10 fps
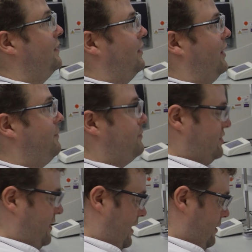Okay,
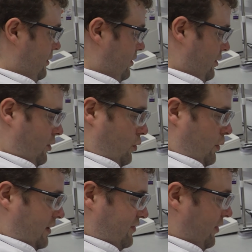so that all
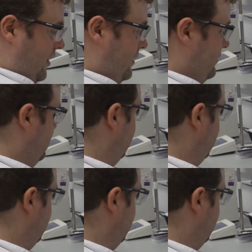worked fine.